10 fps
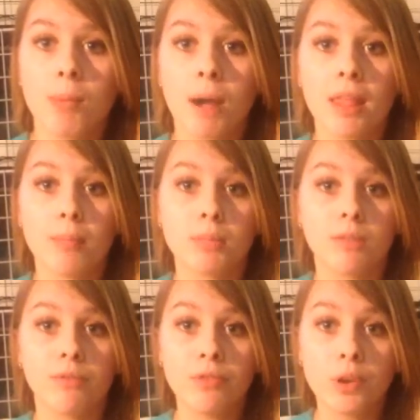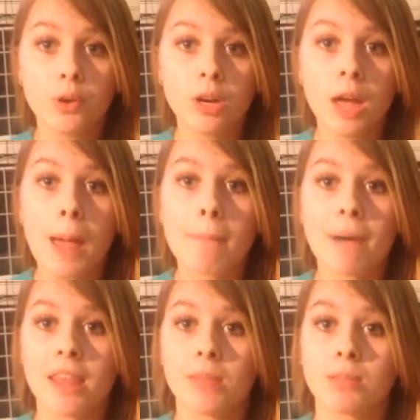buy them some food,
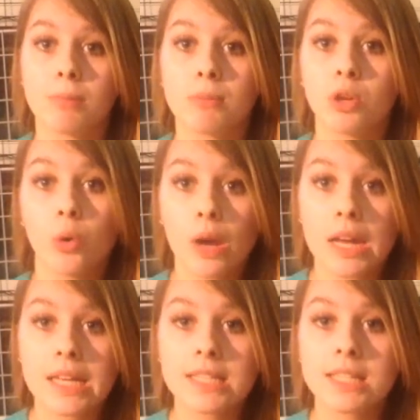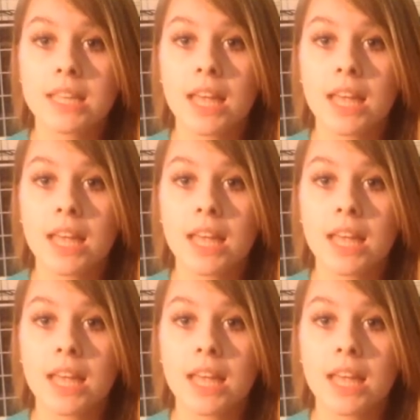buy them some toys,